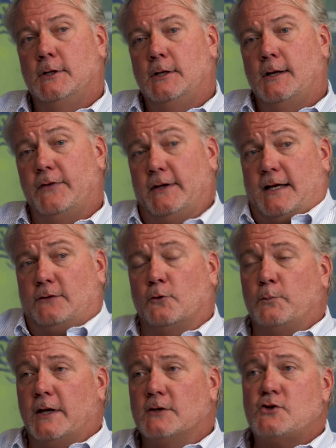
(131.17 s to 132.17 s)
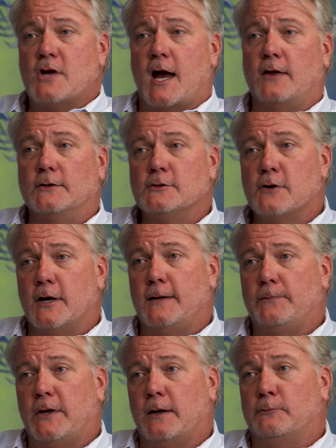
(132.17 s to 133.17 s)
I think that's their biggest challenge,
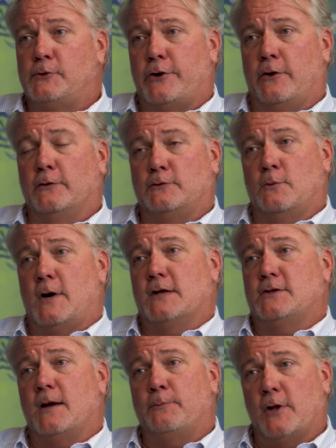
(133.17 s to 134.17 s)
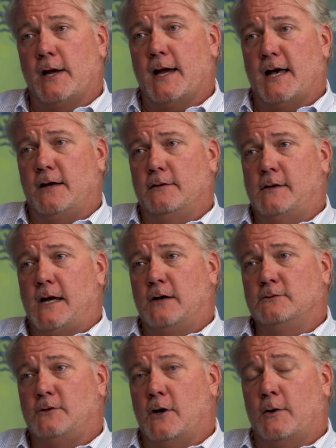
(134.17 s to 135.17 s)
right? And I'm curious to watch that play out and
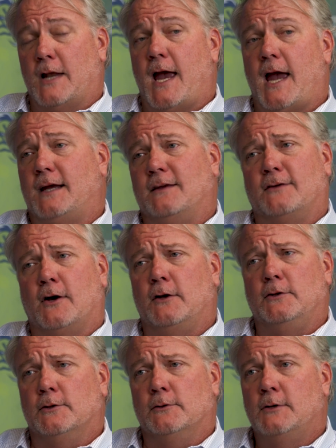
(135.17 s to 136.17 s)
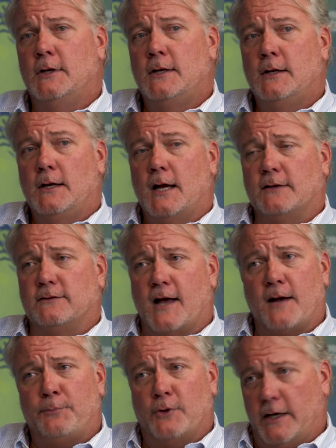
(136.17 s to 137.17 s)
how it's going. I can tell you, it's
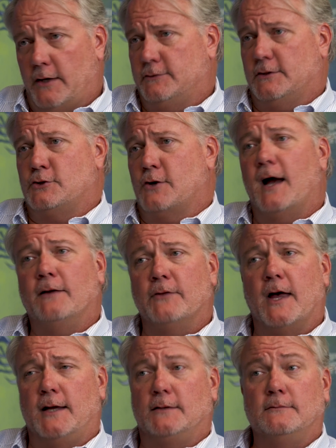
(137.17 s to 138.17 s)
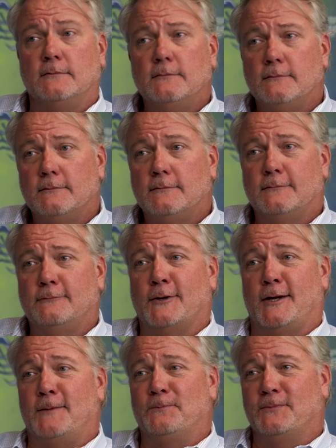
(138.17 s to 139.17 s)
not players that drive that,
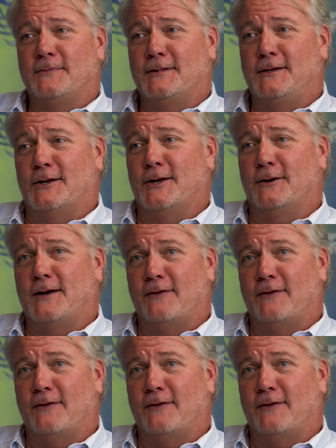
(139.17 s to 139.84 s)
right? You know,